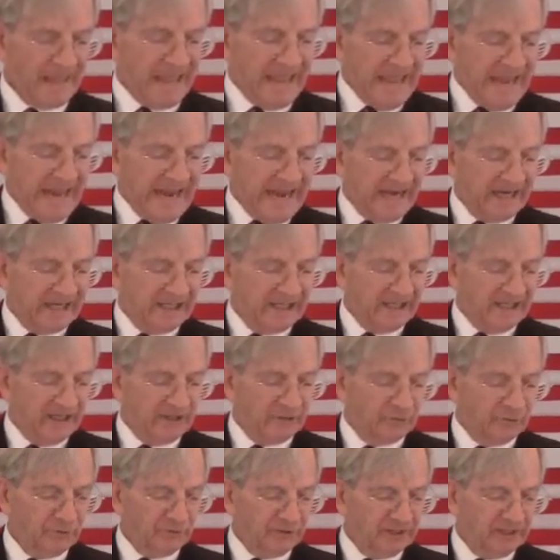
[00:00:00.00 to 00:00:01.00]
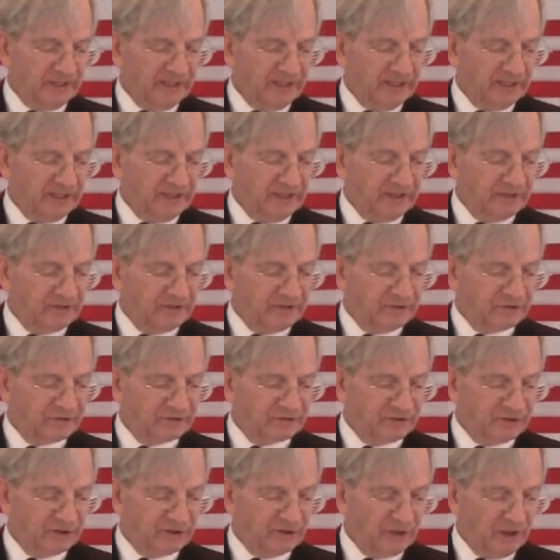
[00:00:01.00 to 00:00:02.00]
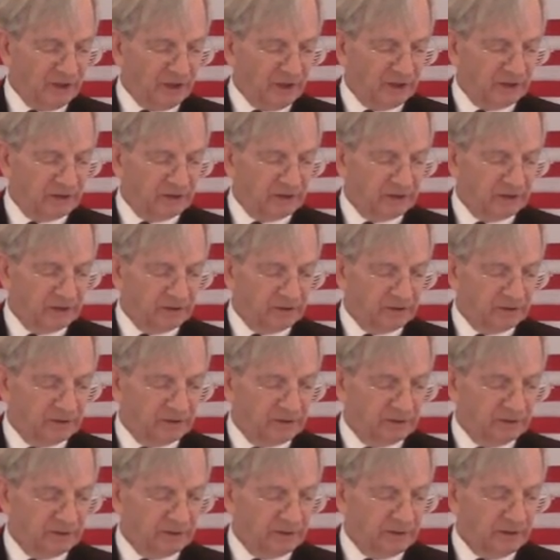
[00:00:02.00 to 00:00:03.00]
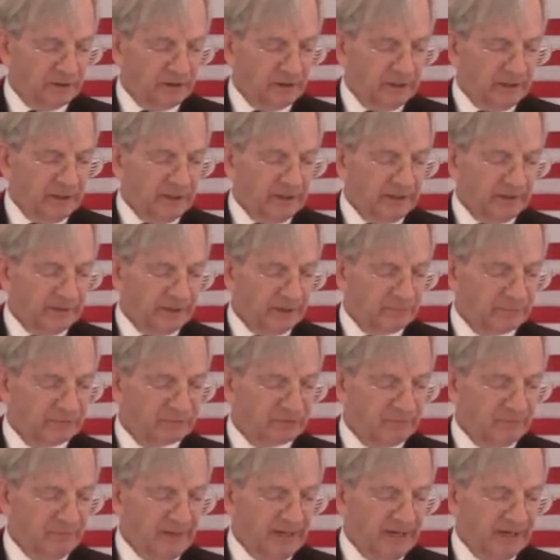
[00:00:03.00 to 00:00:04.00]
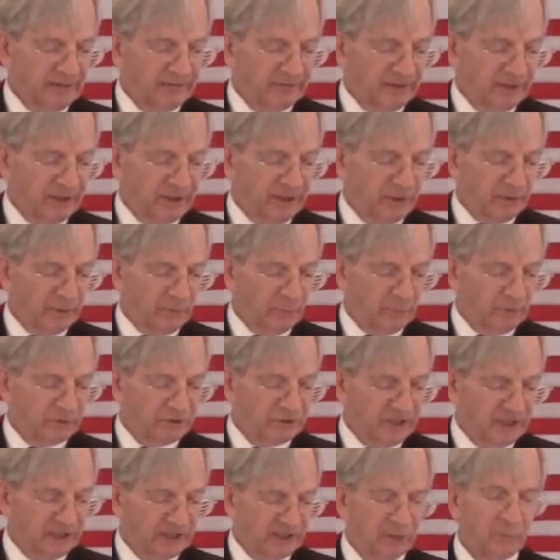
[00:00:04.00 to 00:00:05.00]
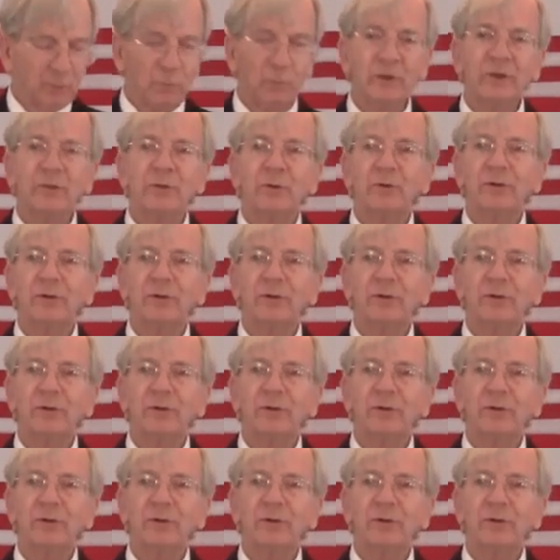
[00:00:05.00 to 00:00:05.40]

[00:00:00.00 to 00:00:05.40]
And he entered again into the synagogue, and there was a man there which had a withered